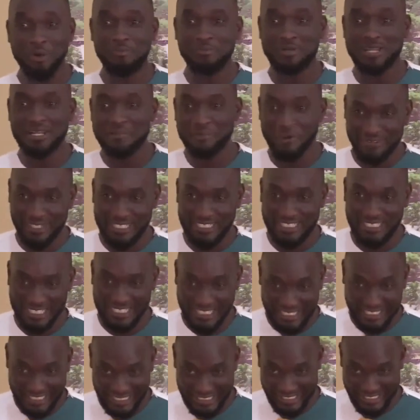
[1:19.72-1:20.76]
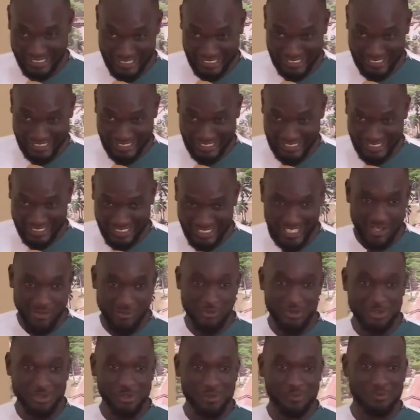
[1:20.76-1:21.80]
of the day, which will
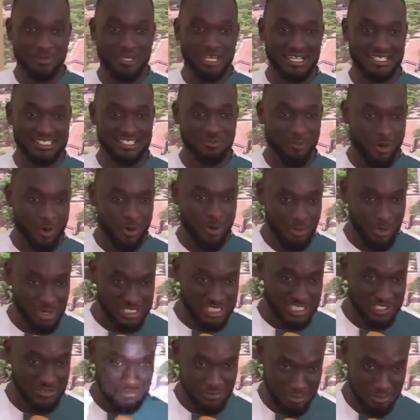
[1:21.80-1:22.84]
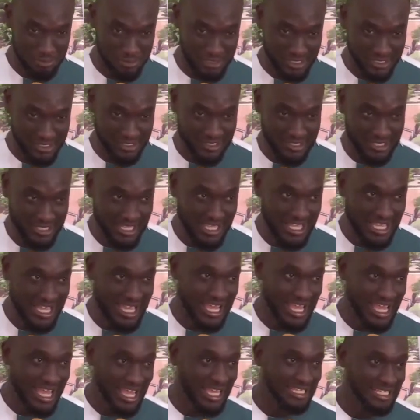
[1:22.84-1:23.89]
be a small question for me,
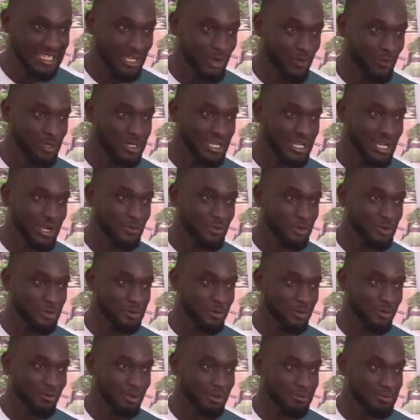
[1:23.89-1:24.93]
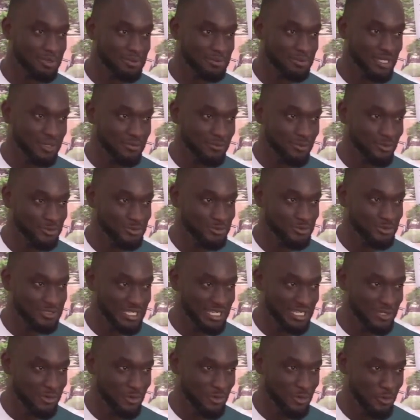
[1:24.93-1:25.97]
and the winner would probably be able to
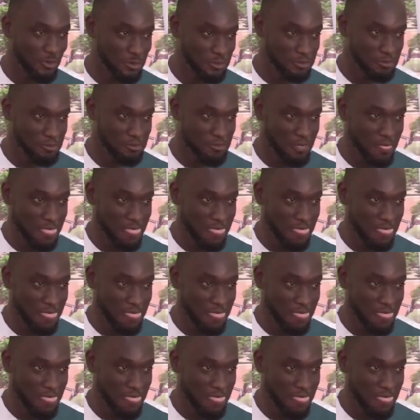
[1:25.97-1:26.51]
take home